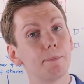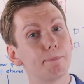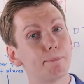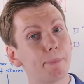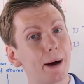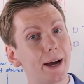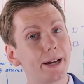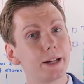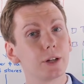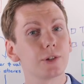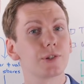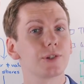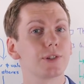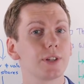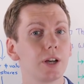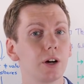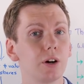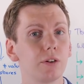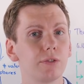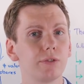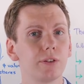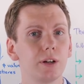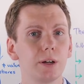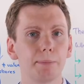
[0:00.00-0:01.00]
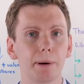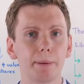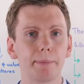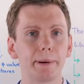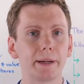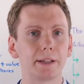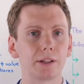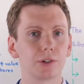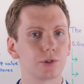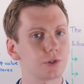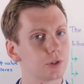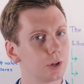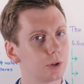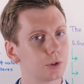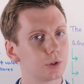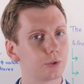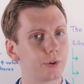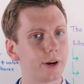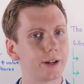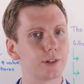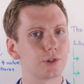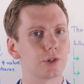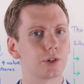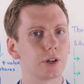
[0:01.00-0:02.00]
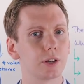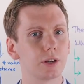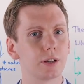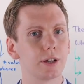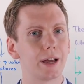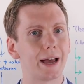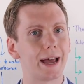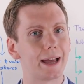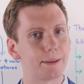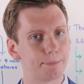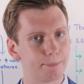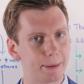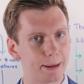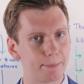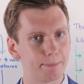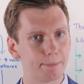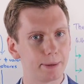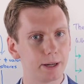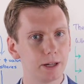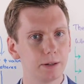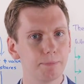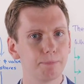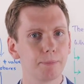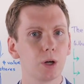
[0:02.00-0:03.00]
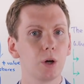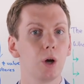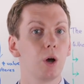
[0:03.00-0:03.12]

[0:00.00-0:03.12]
by yourself by being a sole director and member,